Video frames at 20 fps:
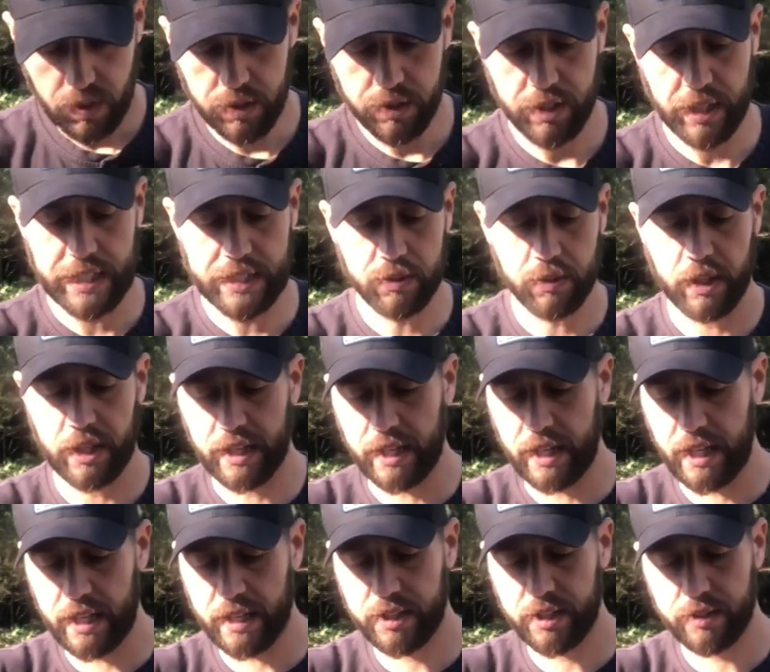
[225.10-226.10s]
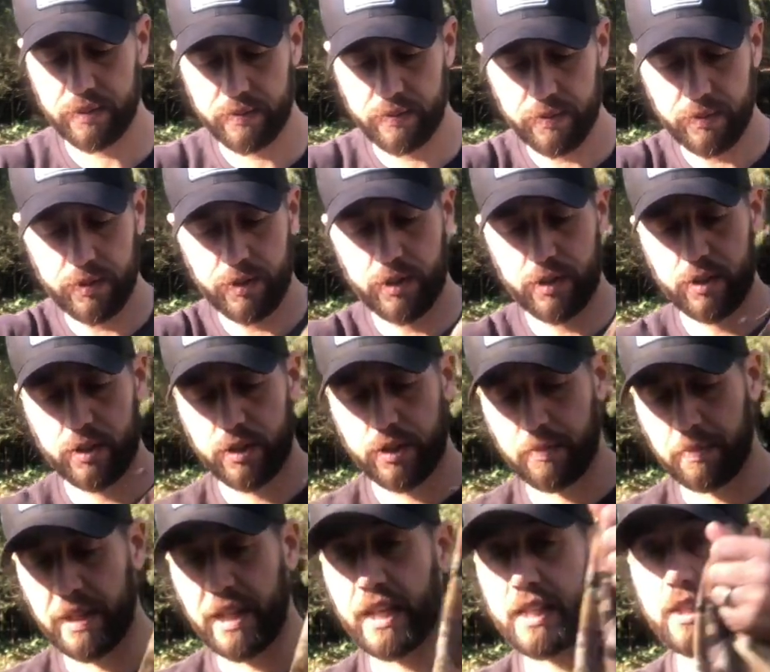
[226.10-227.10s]
that's really nice. Should
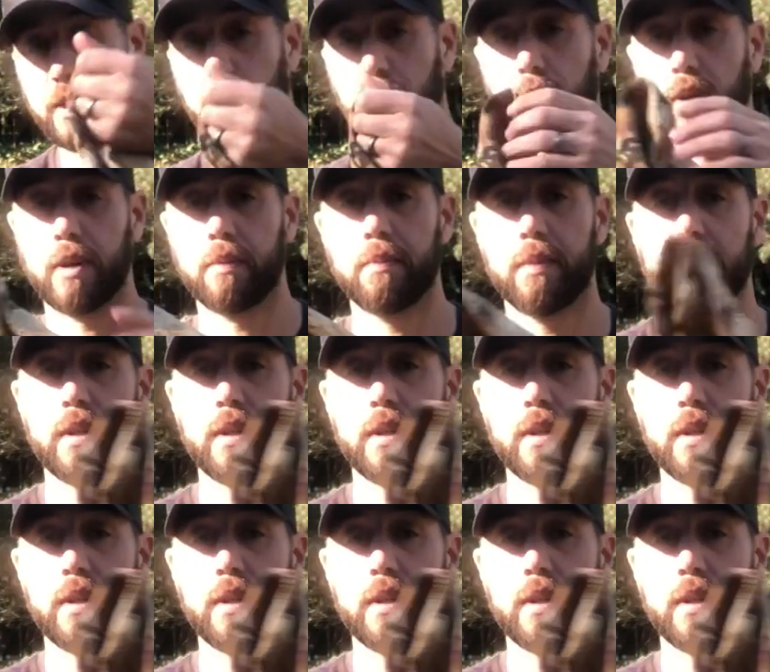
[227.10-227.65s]
be nice and warm.